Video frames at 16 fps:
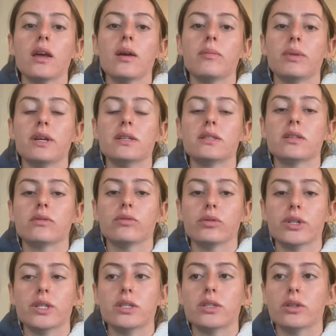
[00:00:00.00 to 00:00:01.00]
piece of
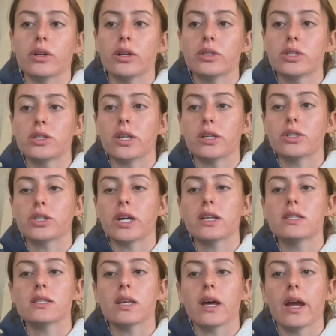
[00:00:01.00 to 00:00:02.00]
research that
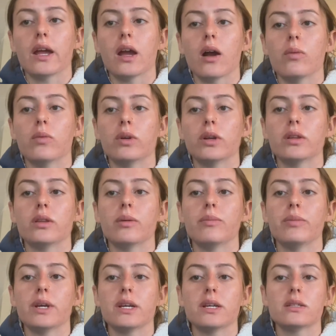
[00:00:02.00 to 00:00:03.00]
sheds light on one of the
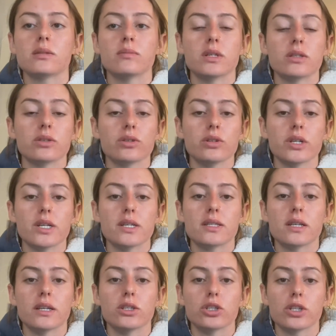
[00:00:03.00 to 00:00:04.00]
biggest
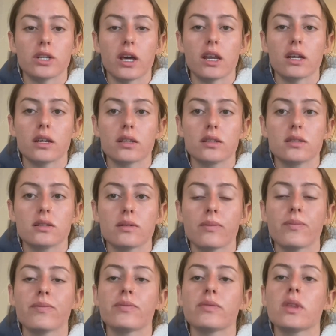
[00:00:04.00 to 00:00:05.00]
mysteries in genetics.
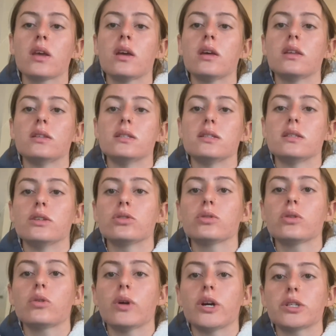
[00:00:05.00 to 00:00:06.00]
The
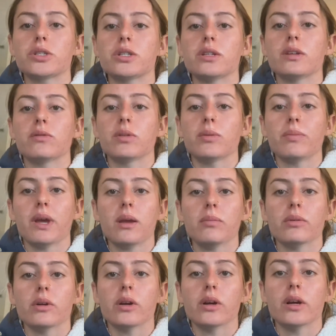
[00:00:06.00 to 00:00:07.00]
central question of the
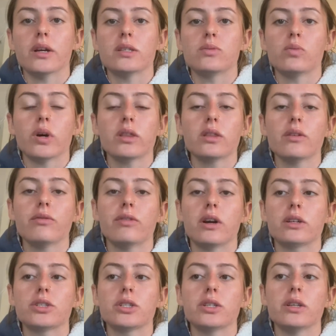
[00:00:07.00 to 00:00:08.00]
paper is what the
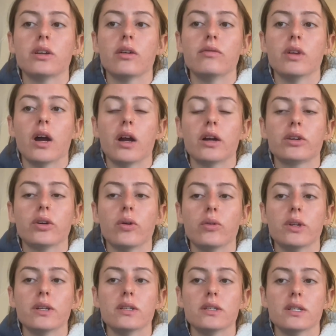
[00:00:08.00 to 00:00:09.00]
function of
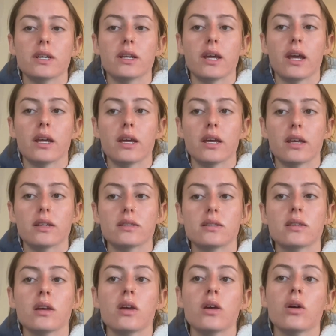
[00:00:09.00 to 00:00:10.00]
non-coding DNA
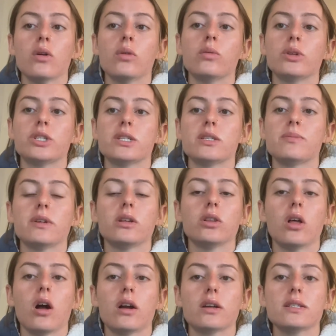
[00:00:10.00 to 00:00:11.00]
is, which has been a
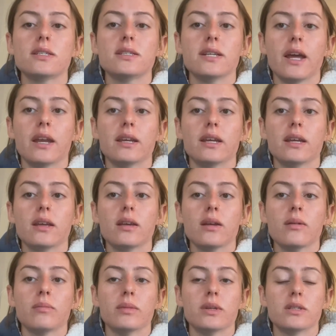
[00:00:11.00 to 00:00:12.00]
long-standing
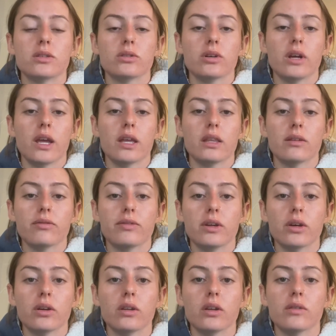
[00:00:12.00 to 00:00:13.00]
mystery in the
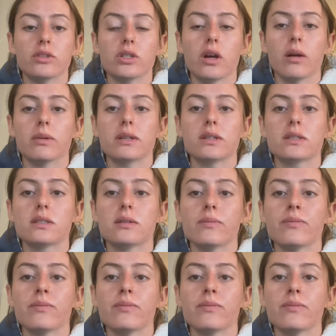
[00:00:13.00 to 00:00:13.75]
field of genomics.